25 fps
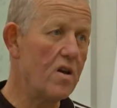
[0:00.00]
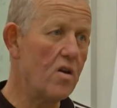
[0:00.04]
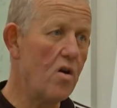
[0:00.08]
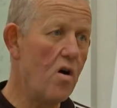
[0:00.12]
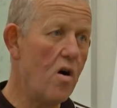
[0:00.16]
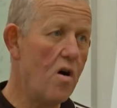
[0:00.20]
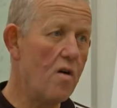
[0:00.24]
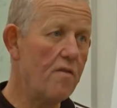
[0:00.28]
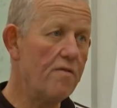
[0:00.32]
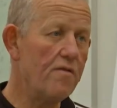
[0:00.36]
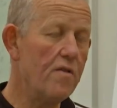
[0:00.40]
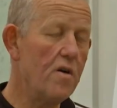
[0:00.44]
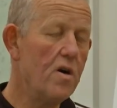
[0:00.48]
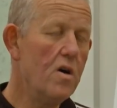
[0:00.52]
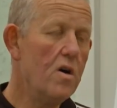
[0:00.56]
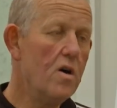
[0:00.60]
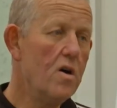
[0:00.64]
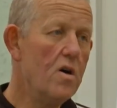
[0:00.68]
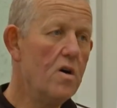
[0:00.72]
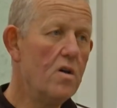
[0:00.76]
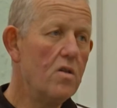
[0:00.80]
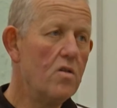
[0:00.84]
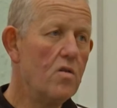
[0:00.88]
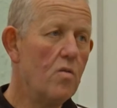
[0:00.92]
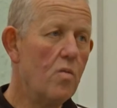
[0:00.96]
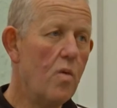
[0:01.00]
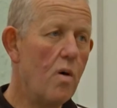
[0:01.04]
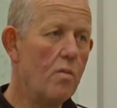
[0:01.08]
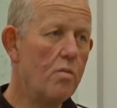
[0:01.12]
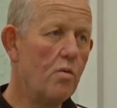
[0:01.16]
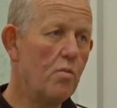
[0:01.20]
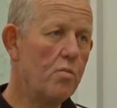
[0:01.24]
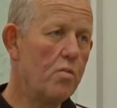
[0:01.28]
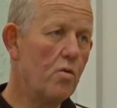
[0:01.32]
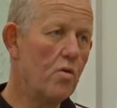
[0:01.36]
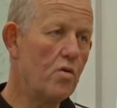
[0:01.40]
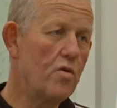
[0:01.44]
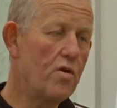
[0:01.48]
in life, the
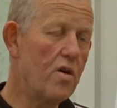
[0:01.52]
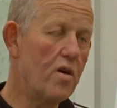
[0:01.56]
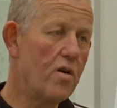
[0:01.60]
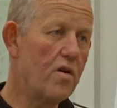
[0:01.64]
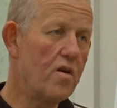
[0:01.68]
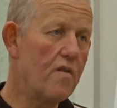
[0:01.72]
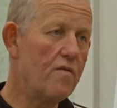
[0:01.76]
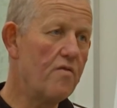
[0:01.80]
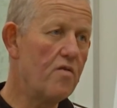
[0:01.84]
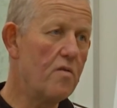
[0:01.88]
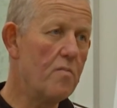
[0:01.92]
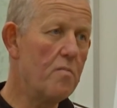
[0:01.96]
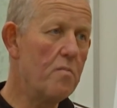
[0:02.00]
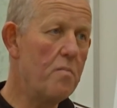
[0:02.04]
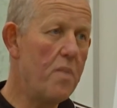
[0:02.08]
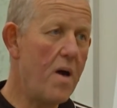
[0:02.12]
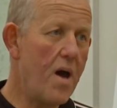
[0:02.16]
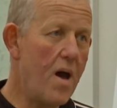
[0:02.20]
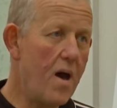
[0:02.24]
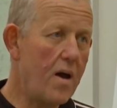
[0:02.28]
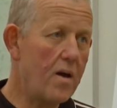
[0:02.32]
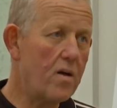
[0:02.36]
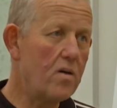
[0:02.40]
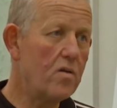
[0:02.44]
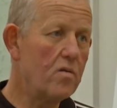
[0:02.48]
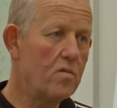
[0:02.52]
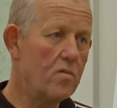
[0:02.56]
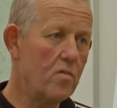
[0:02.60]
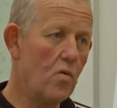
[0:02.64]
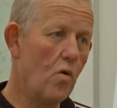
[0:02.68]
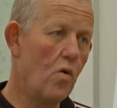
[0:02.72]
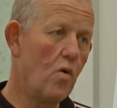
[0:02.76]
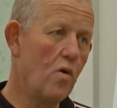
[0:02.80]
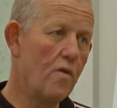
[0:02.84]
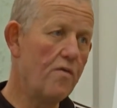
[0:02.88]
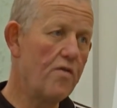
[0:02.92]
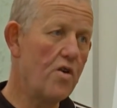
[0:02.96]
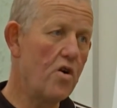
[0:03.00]
Wobbleboard can give them back
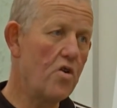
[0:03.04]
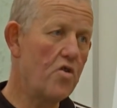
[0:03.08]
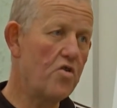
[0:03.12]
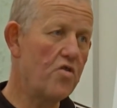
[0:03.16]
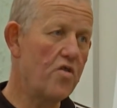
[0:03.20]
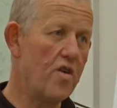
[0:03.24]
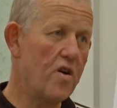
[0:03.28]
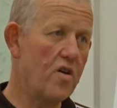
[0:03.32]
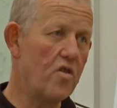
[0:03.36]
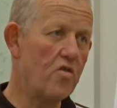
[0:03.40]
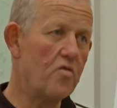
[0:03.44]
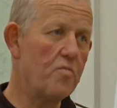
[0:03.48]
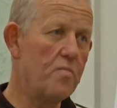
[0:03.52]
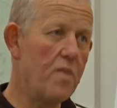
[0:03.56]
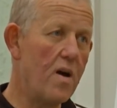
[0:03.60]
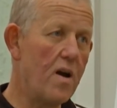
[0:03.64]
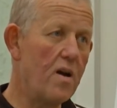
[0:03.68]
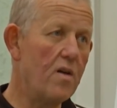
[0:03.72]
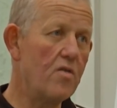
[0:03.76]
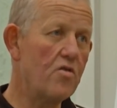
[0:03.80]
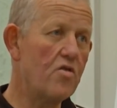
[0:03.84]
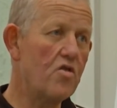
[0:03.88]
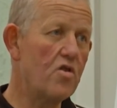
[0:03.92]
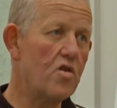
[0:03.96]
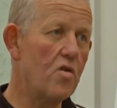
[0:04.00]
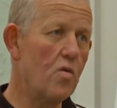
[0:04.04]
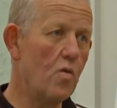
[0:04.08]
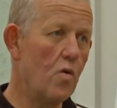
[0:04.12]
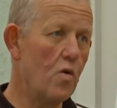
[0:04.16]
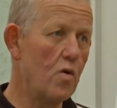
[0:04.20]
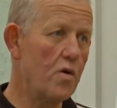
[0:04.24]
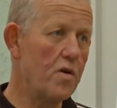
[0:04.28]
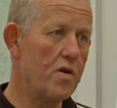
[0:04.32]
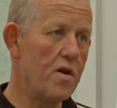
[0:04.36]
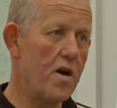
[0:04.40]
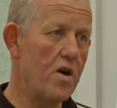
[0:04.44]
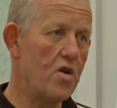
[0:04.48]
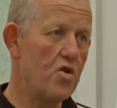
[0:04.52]
all of those things: balance,
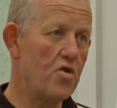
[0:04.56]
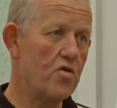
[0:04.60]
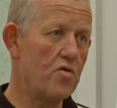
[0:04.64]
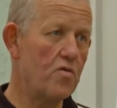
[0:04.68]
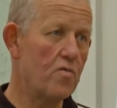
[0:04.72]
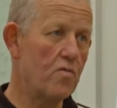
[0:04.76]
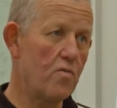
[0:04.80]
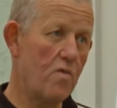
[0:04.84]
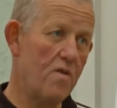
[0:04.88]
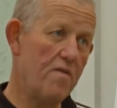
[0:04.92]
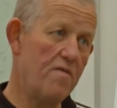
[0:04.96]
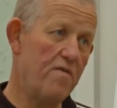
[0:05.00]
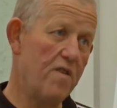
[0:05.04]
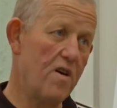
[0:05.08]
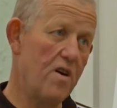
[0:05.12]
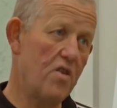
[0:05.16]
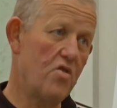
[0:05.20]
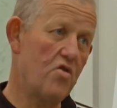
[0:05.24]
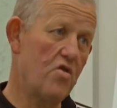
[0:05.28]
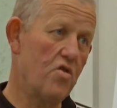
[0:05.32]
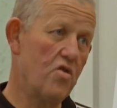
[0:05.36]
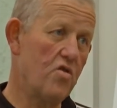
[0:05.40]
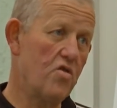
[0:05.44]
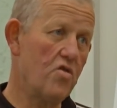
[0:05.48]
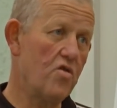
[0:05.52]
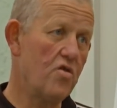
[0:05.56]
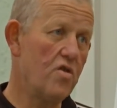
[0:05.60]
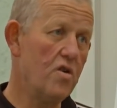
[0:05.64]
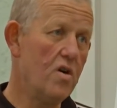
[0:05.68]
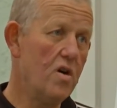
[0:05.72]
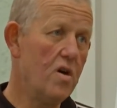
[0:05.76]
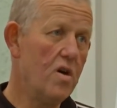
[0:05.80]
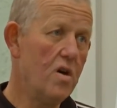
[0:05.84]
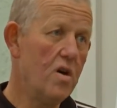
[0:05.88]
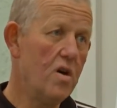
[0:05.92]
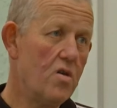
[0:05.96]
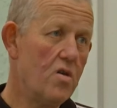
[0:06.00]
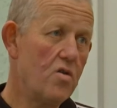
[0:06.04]
coordination, reflexes.
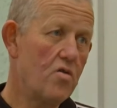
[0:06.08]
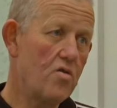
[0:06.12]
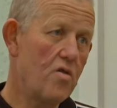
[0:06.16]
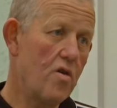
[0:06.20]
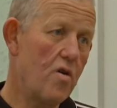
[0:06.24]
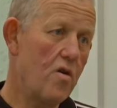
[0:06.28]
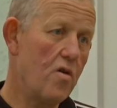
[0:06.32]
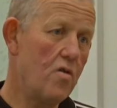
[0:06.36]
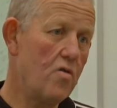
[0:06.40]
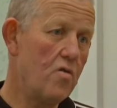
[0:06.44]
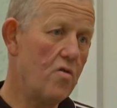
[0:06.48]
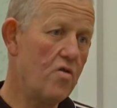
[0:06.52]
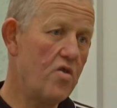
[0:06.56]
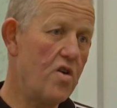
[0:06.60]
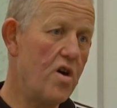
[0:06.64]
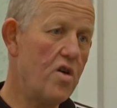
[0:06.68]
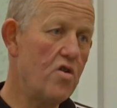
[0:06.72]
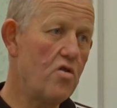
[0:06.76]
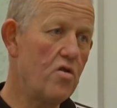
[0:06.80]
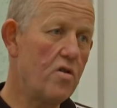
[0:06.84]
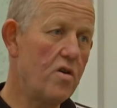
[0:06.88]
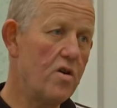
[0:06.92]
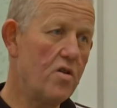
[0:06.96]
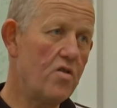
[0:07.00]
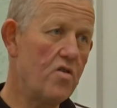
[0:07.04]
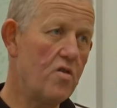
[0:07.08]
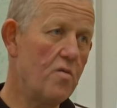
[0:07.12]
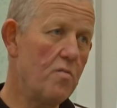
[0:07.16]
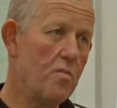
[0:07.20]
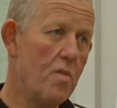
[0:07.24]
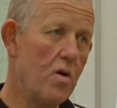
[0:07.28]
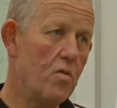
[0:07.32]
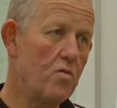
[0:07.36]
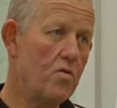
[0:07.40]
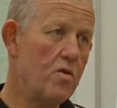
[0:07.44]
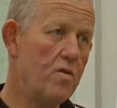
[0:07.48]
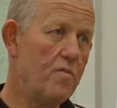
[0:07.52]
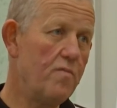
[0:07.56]
So essentially it's a
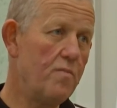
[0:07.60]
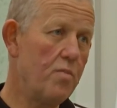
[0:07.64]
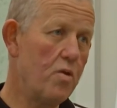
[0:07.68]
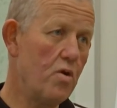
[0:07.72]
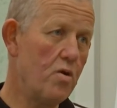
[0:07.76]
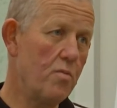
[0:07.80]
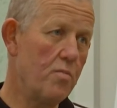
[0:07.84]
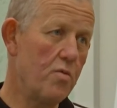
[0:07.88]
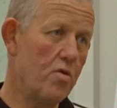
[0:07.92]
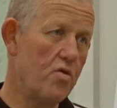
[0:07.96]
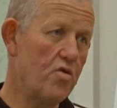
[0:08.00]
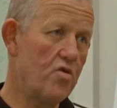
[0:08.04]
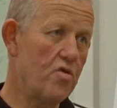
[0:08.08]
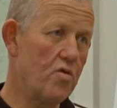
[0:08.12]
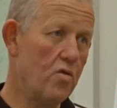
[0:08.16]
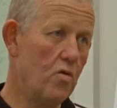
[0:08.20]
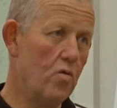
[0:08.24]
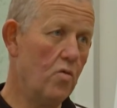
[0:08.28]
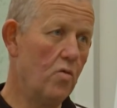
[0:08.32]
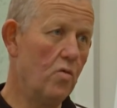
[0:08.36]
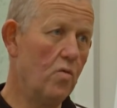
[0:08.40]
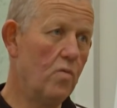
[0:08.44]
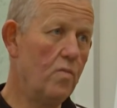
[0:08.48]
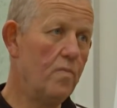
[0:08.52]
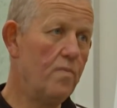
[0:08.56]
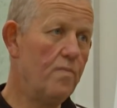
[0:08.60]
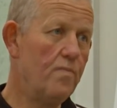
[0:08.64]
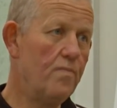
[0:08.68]
multi-purpose tool.